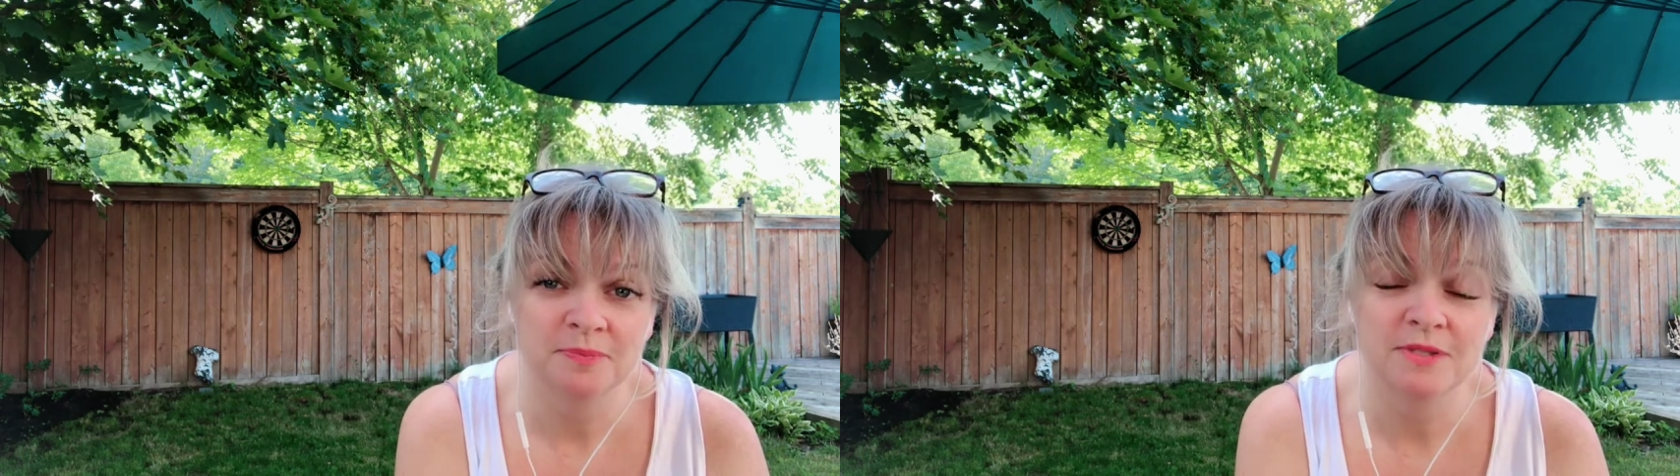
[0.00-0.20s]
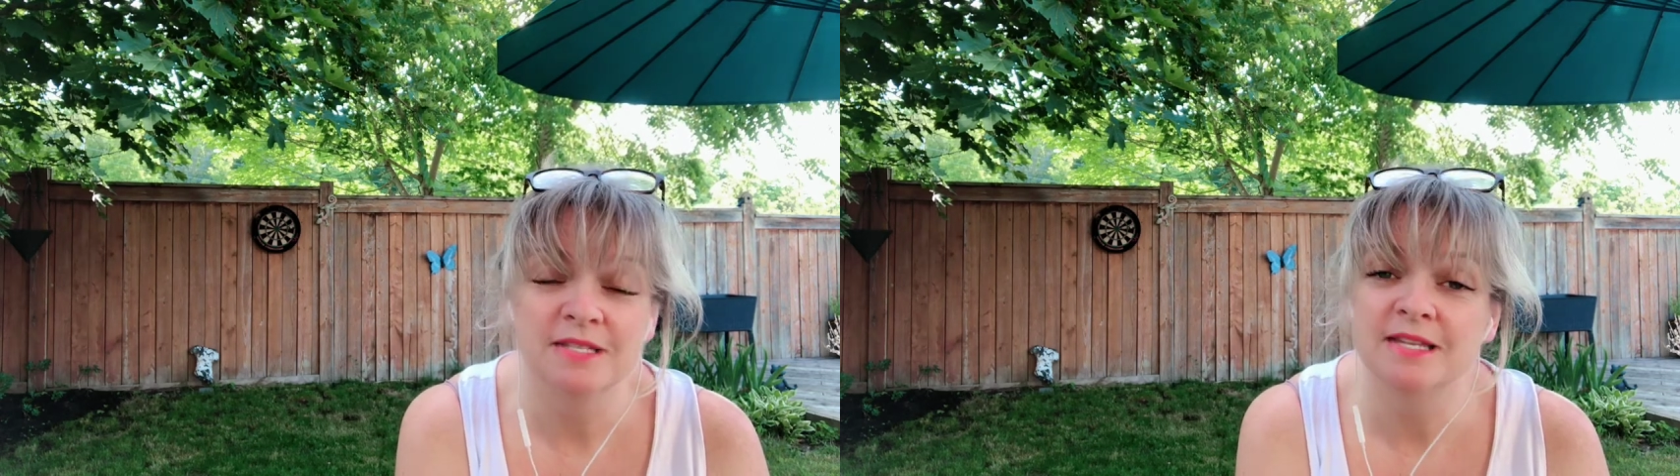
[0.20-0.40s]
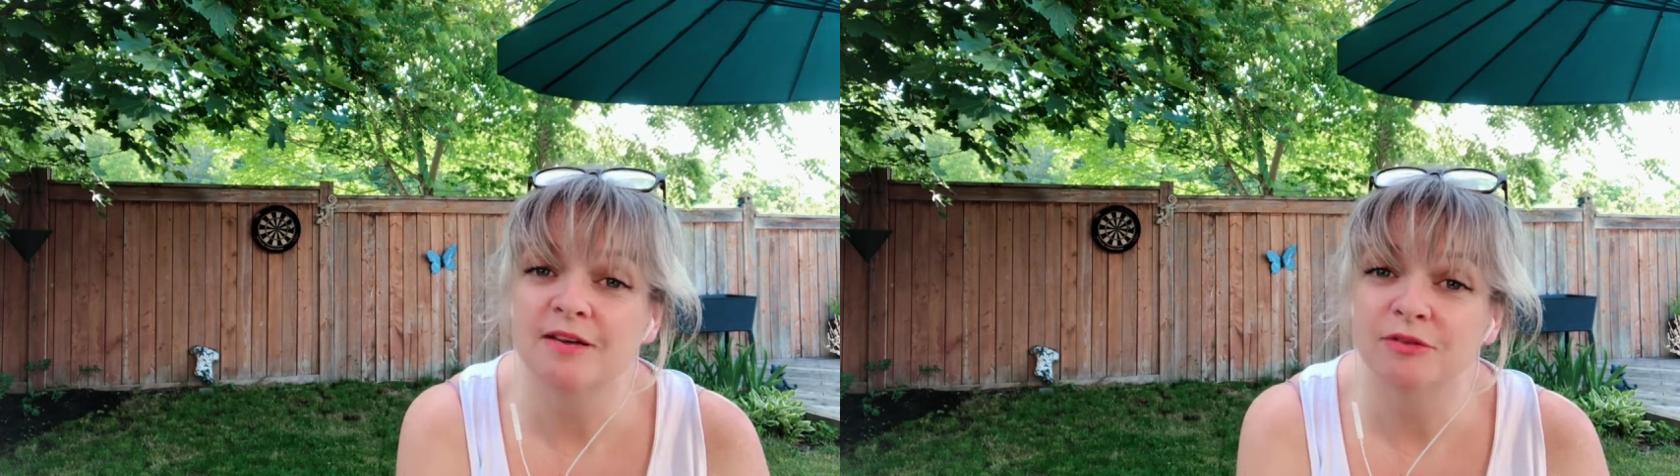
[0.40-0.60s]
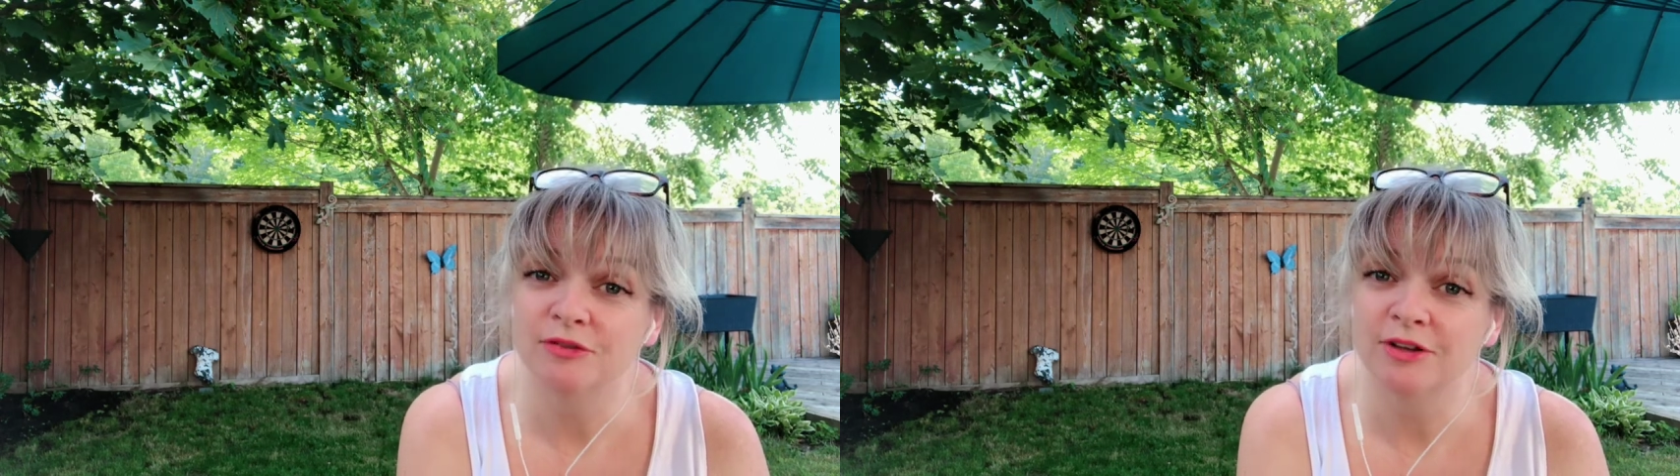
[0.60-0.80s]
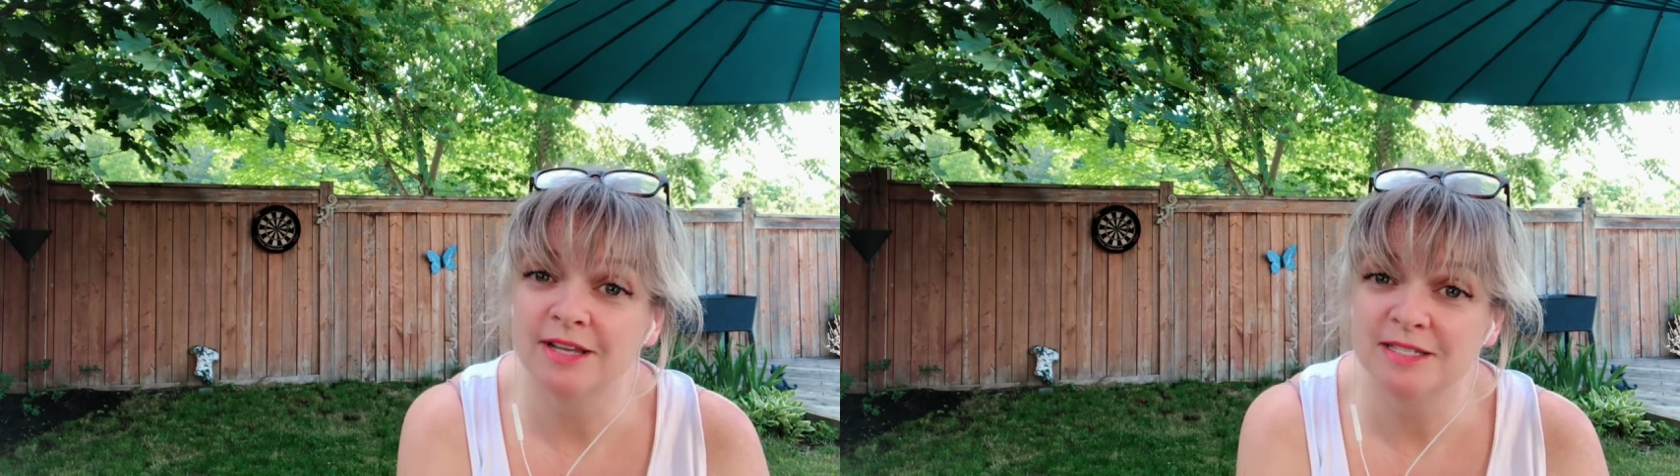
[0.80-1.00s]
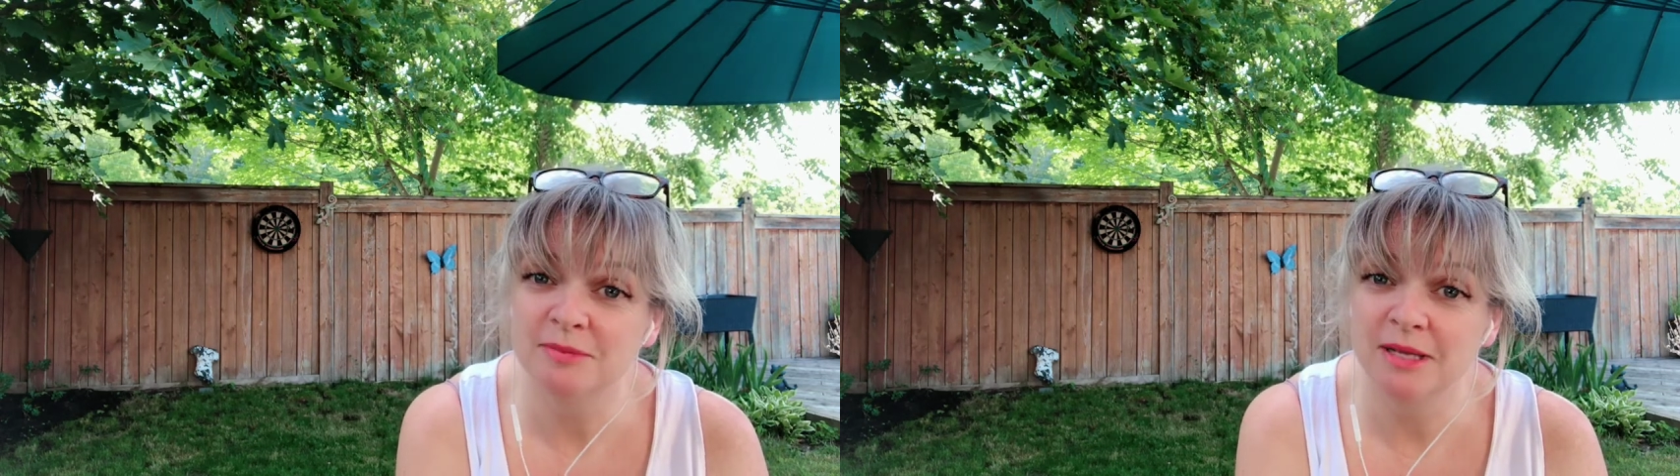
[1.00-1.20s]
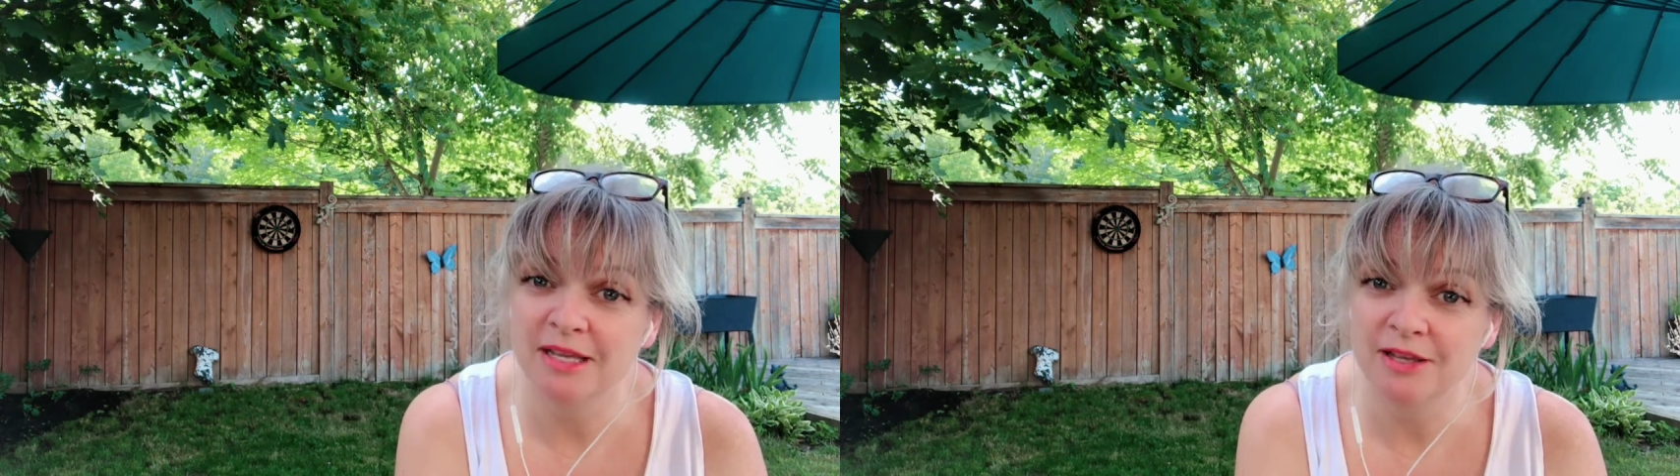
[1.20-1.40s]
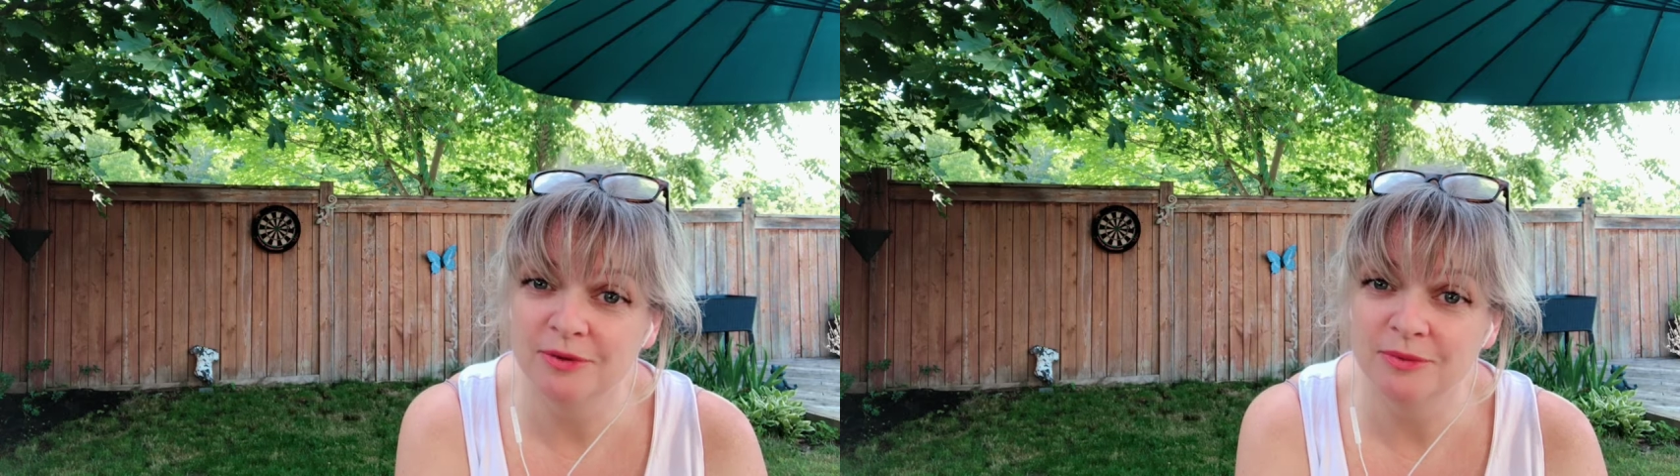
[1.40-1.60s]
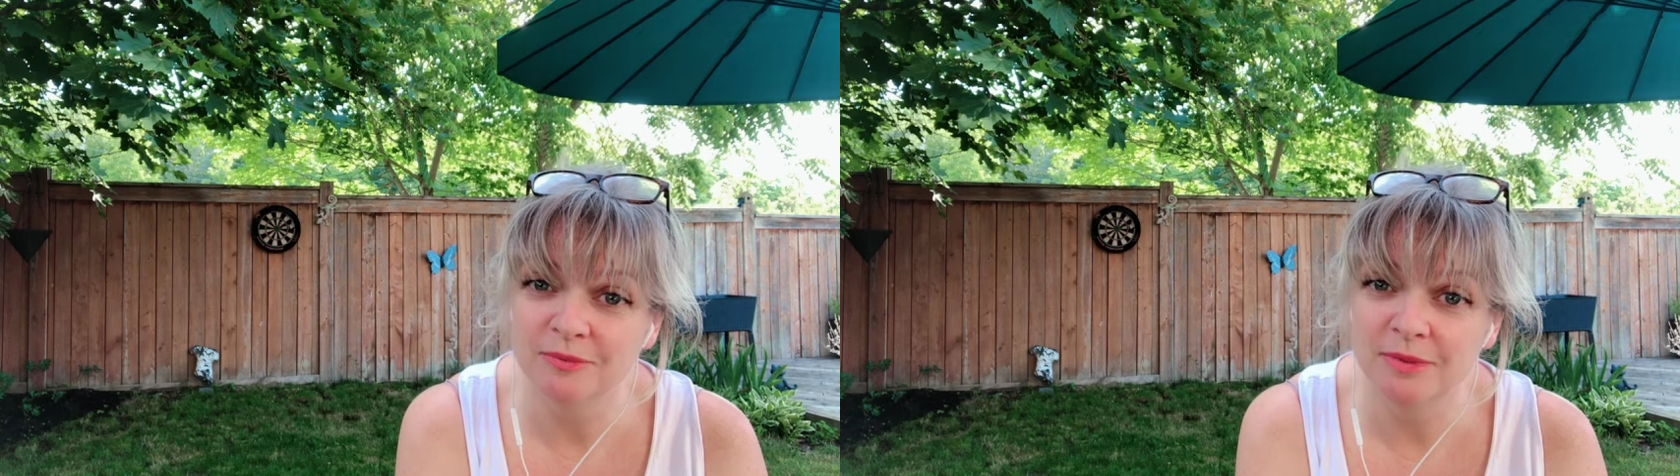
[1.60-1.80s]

never forget to be you